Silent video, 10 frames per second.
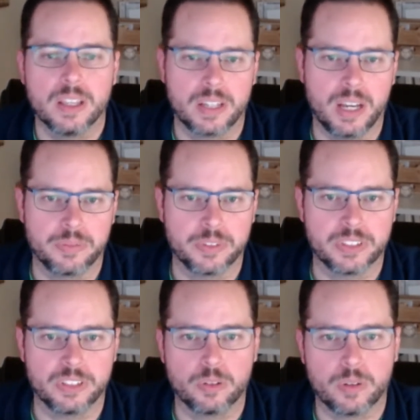conference
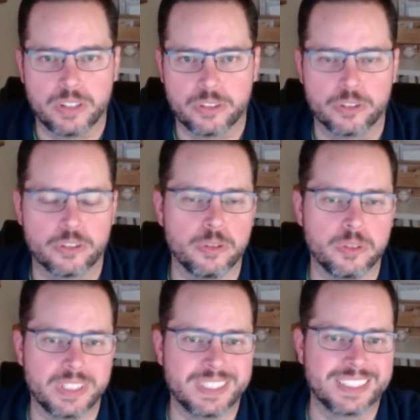in Christchurch, New
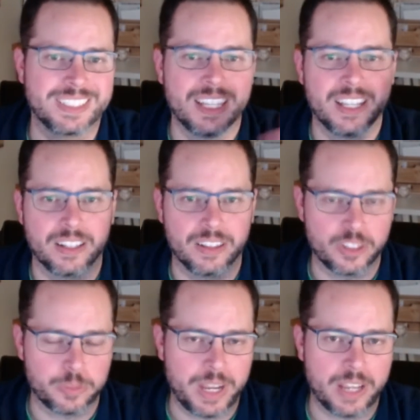Zealand
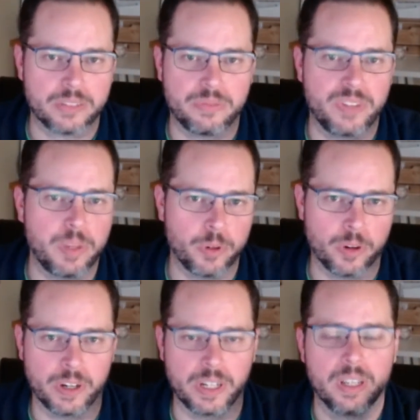this past
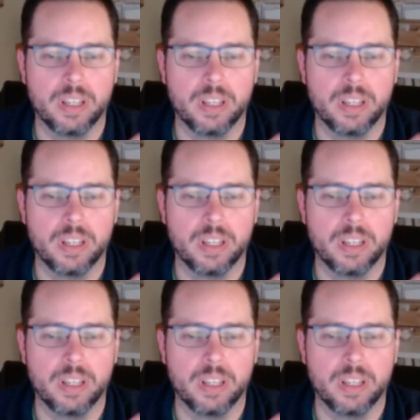February